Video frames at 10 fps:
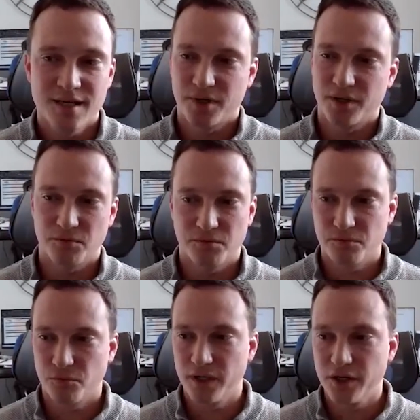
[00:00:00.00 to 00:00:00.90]
But
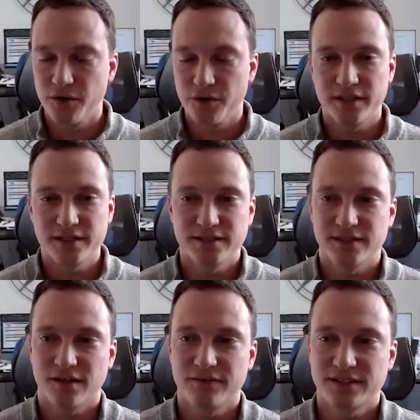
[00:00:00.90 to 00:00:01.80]
we know
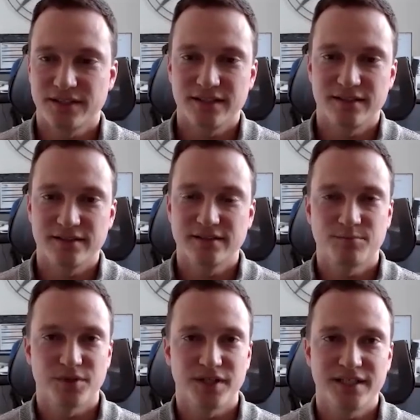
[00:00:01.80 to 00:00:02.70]
there's obviously there's
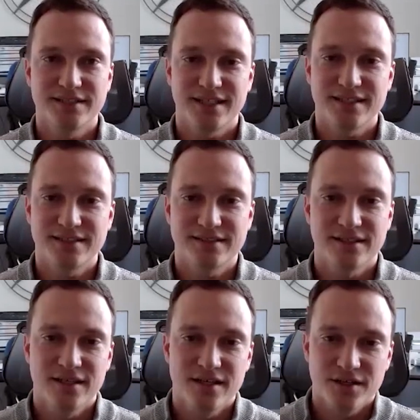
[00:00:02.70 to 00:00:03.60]
plenty of states
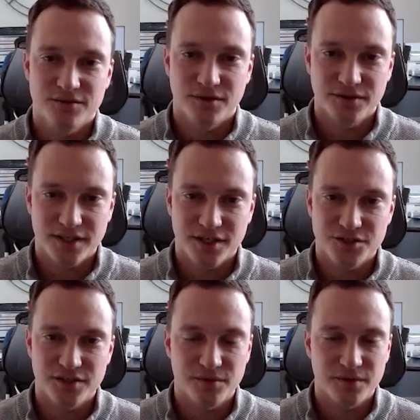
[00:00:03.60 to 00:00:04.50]
throughout the
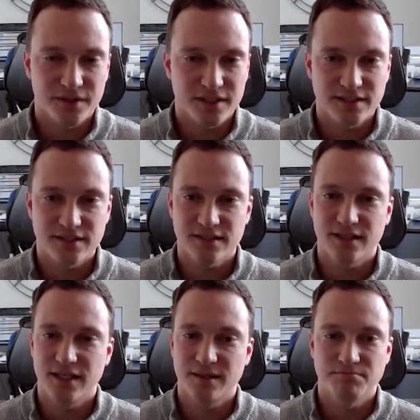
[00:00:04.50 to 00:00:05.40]
country where there's
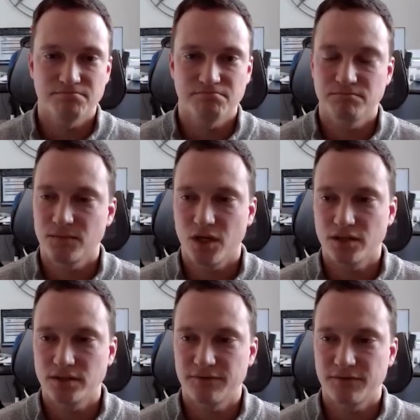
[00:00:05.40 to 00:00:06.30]
um,
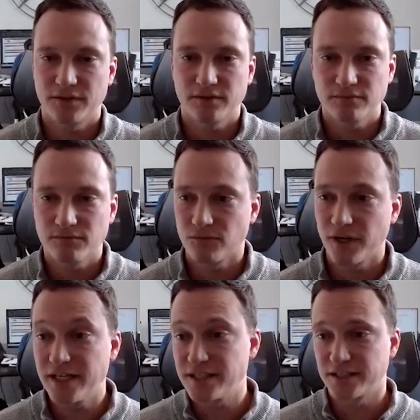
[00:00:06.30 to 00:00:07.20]
all different
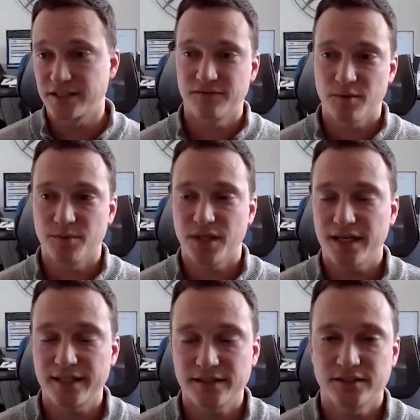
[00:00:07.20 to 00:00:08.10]
ranges of
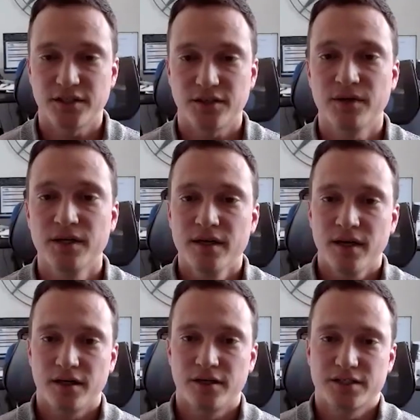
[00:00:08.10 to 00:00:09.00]
compliance. So
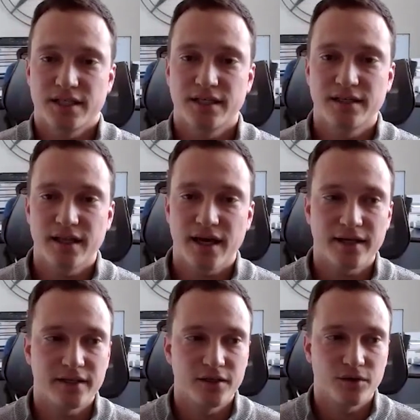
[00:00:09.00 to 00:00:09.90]
understanding
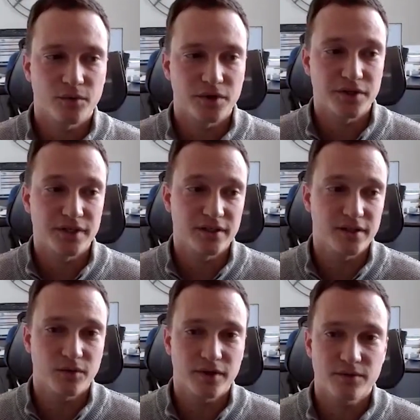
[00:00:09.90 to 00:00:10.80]
that and knowing what you're
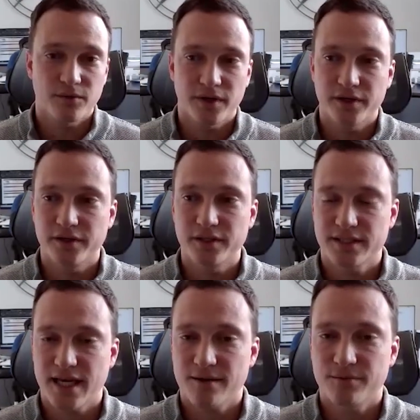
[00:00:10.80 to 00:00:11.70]
dealing with, where you're
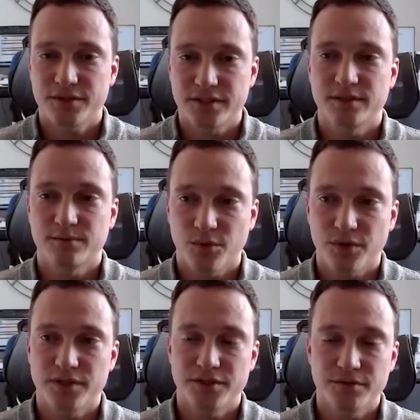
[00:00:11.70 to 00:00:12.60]
established, is
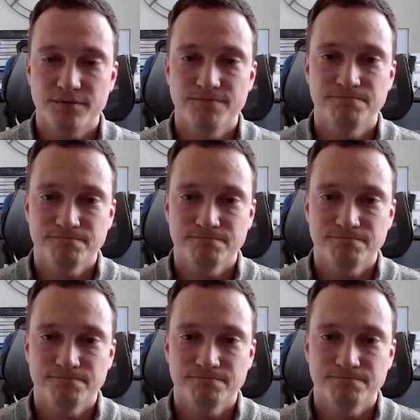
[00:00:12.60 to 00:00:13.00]
important too.